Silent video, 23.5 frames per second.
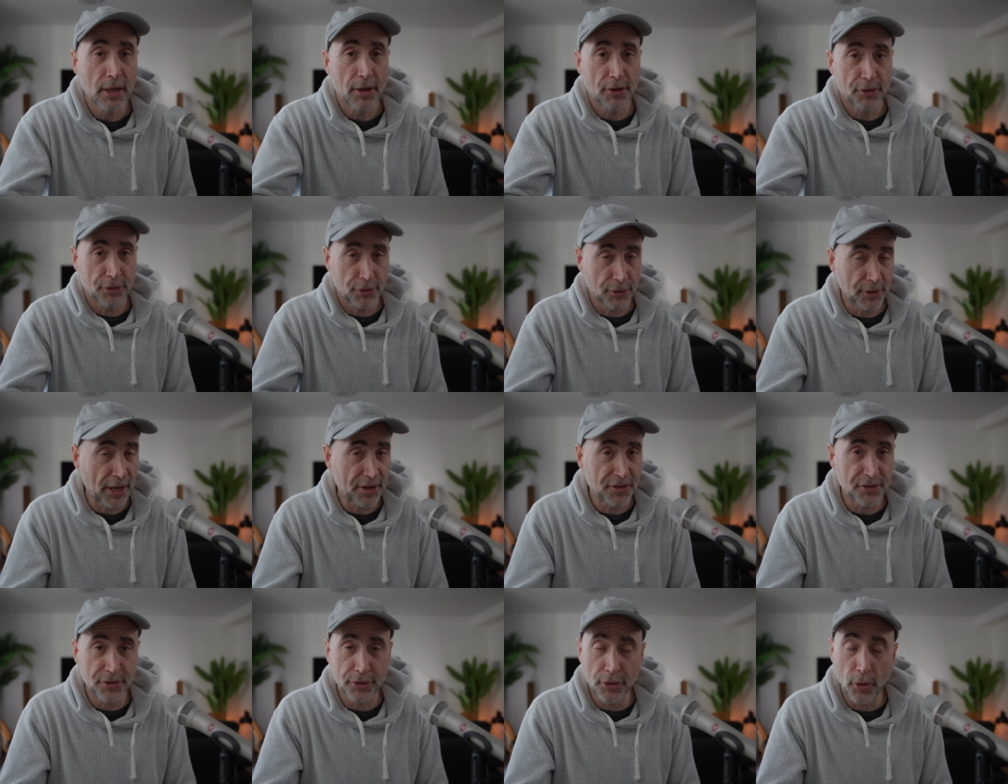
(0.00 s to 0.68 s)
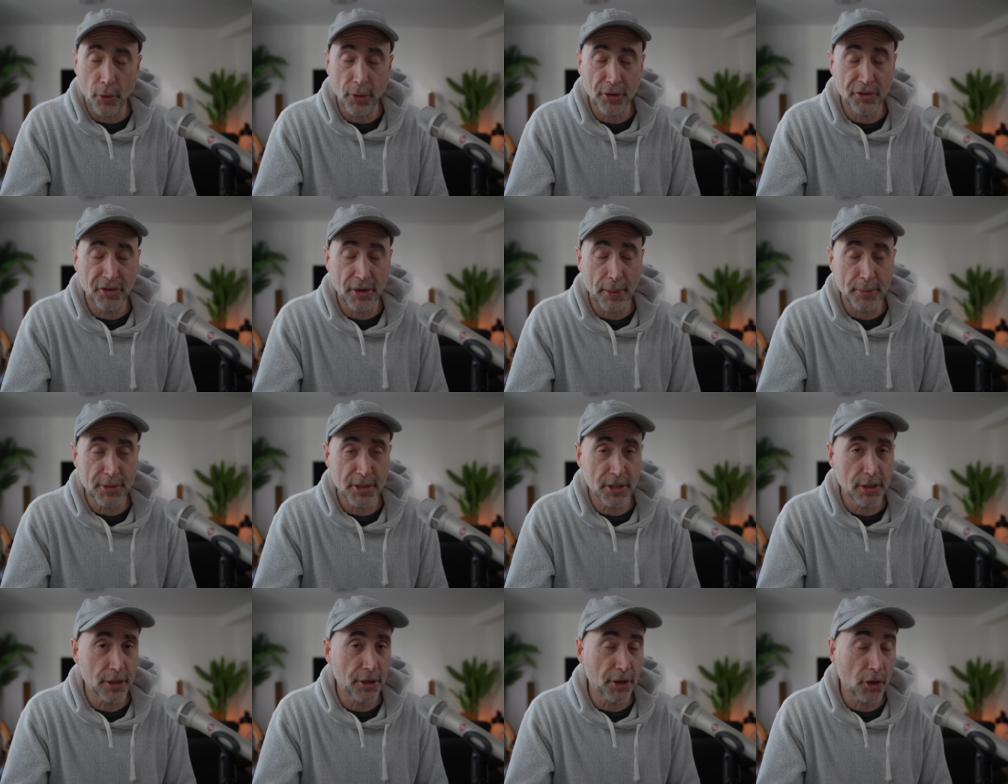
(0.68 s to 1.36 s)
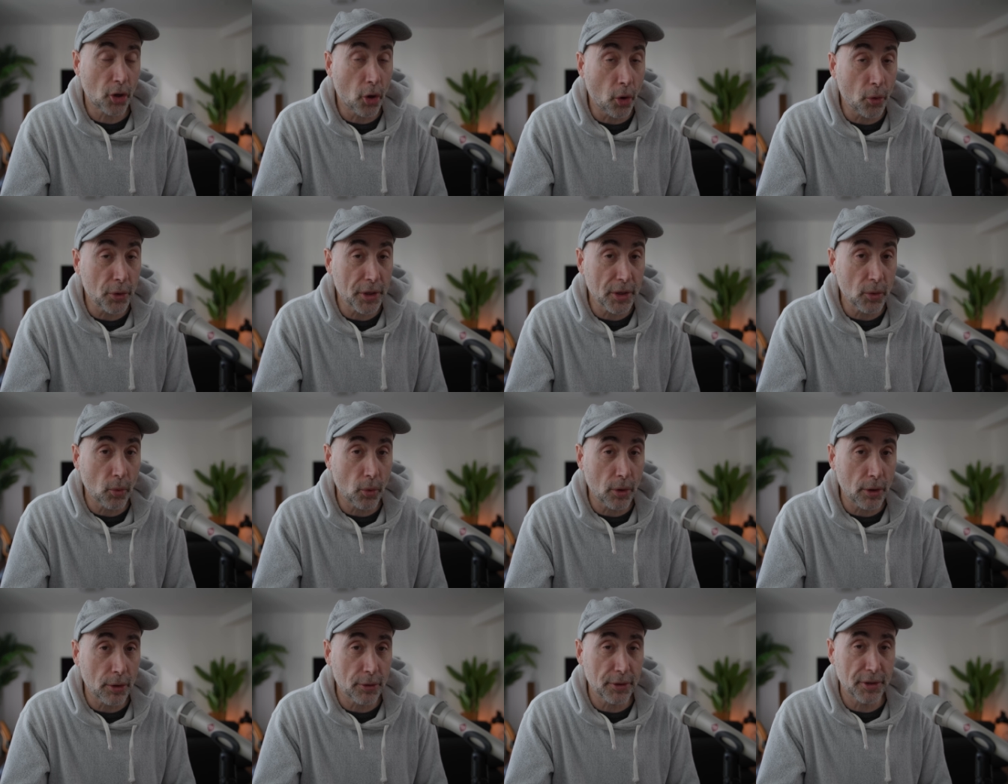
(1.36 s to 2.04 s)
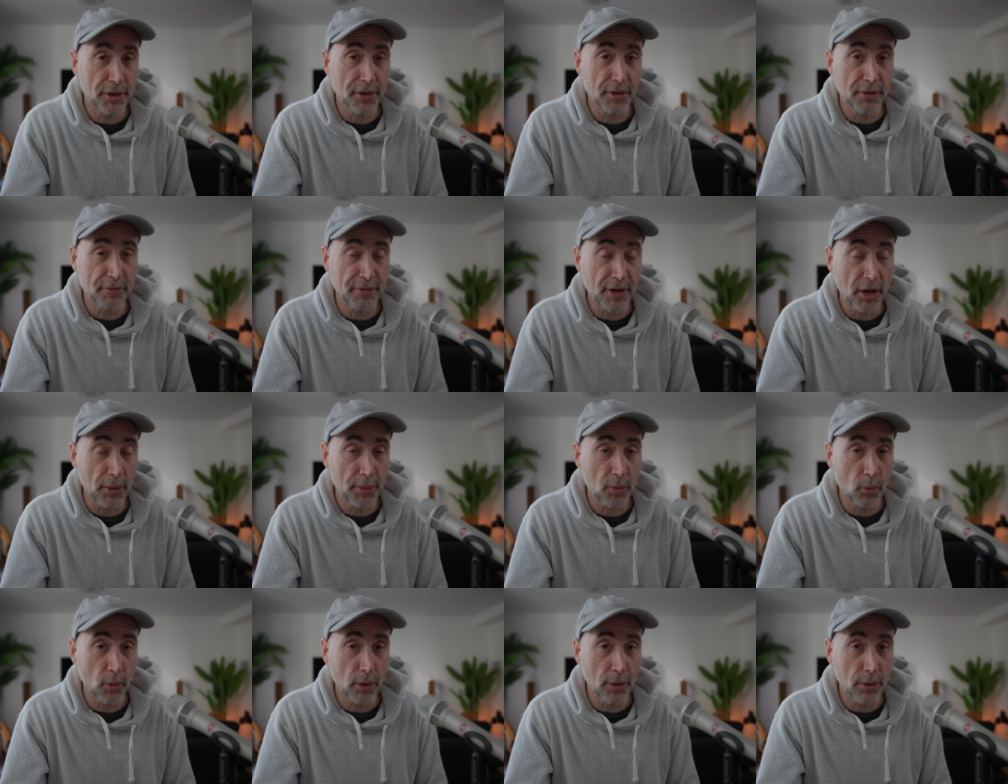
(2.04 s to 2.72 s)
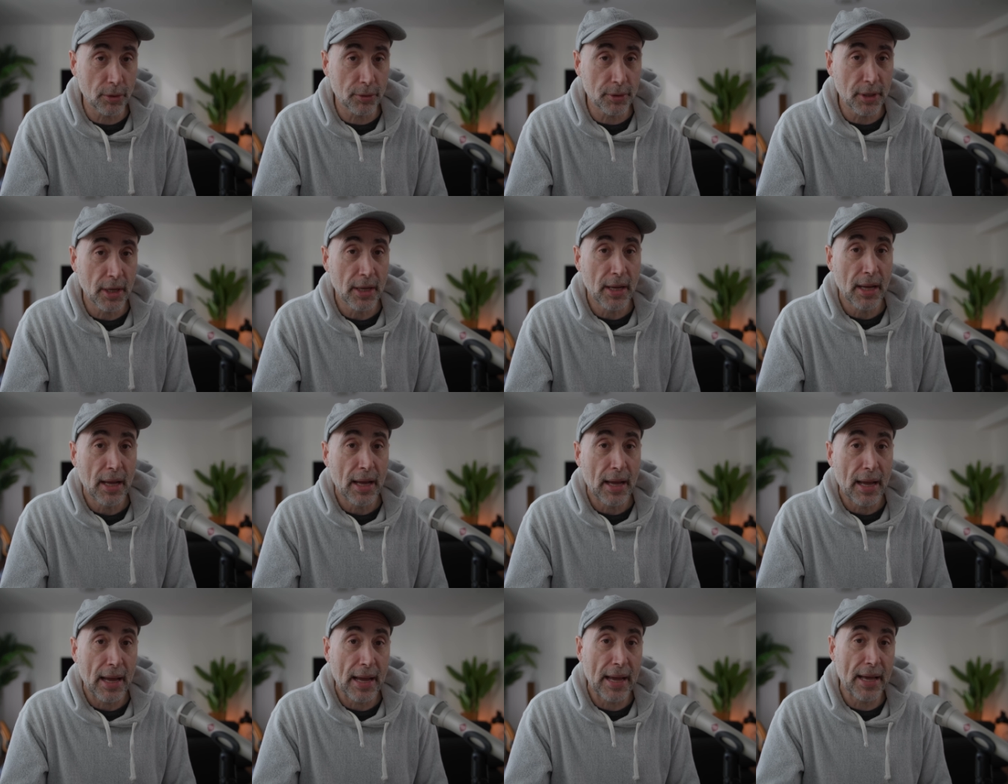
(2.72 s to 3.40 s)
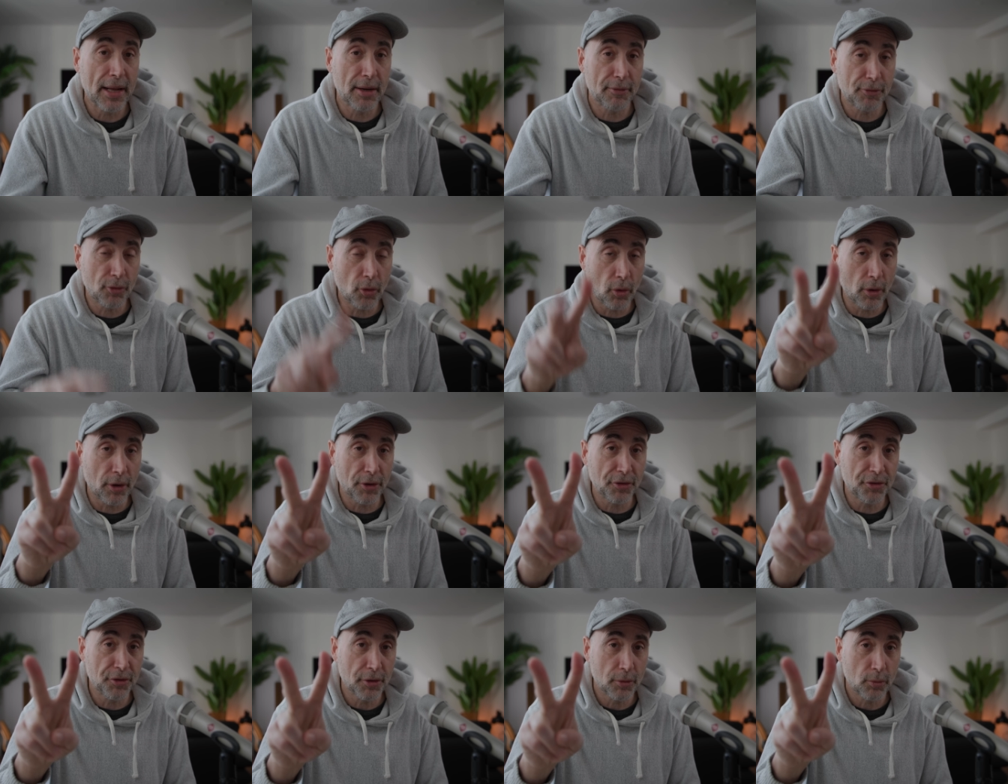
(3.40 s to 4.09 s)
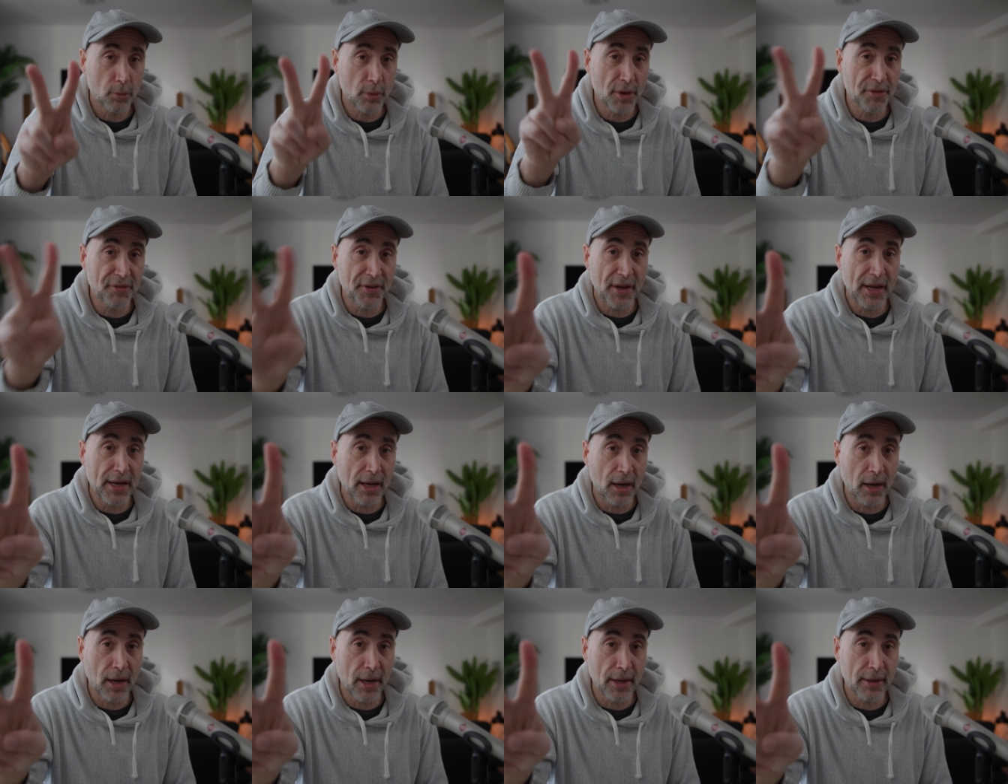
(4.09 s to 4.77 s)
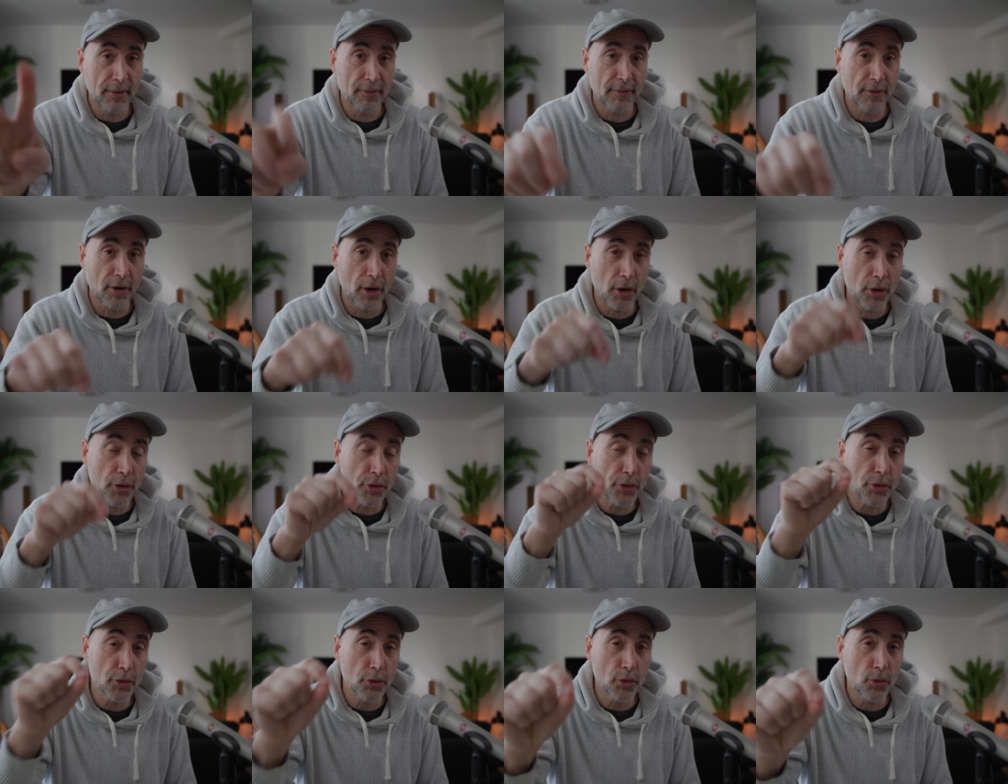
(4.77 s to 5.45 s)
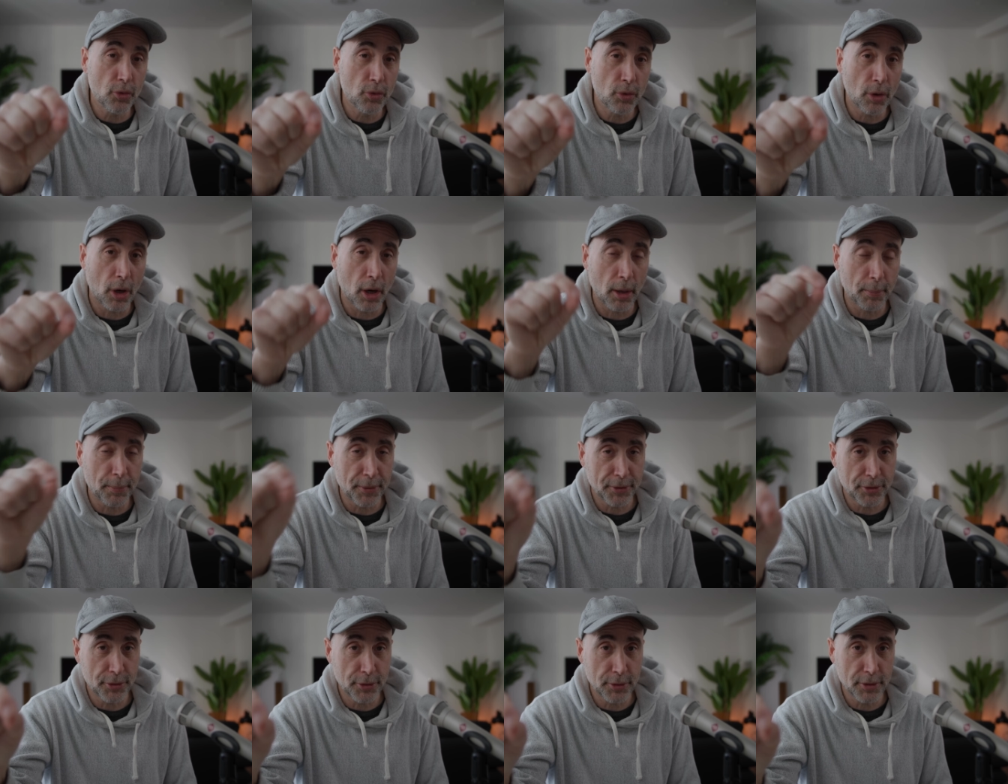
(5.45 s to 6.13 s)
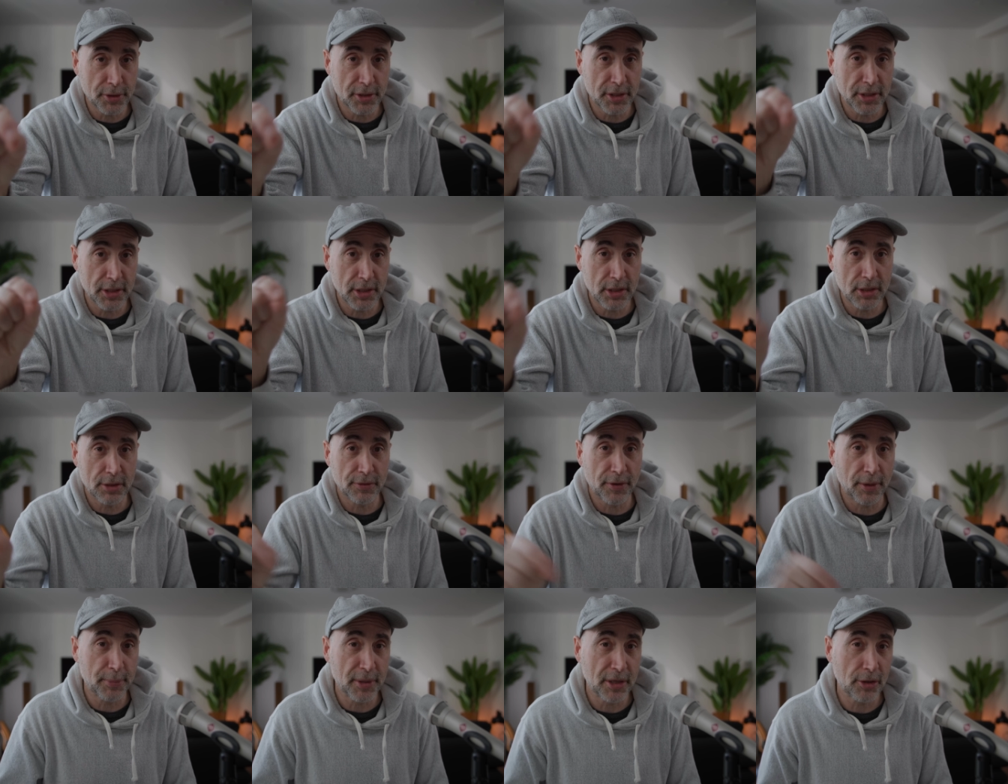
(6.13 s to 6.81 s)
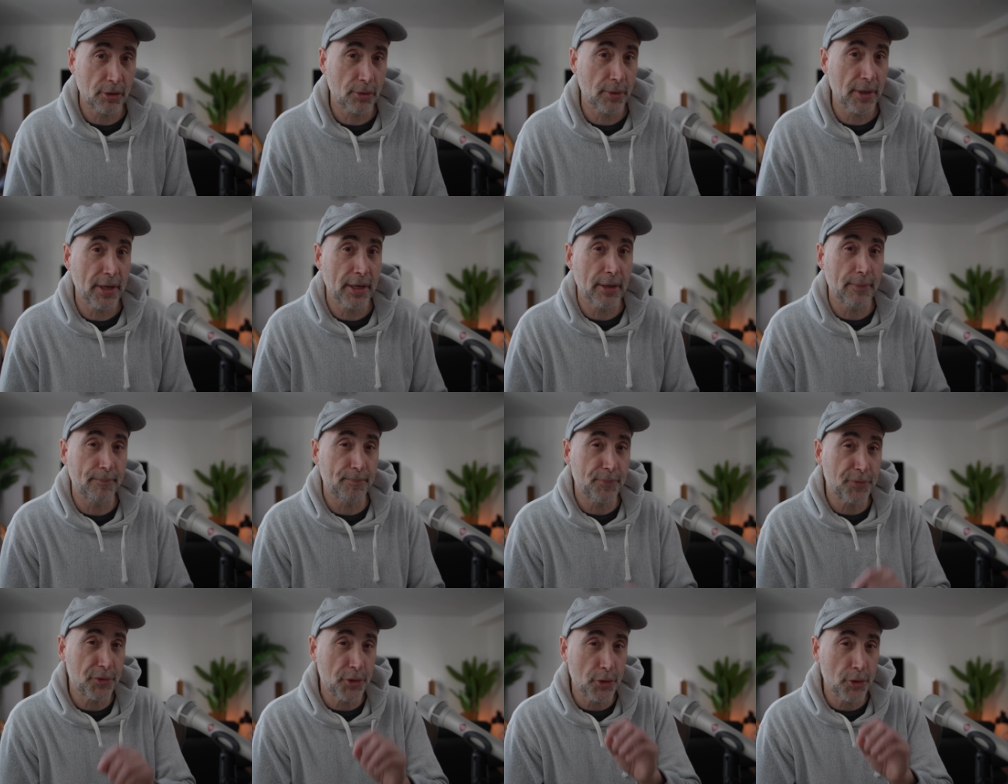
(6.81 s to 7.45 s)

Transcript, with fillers: So that's no exception in the coding world and the development world. And of course, with AI, there are new opportunities that are being created.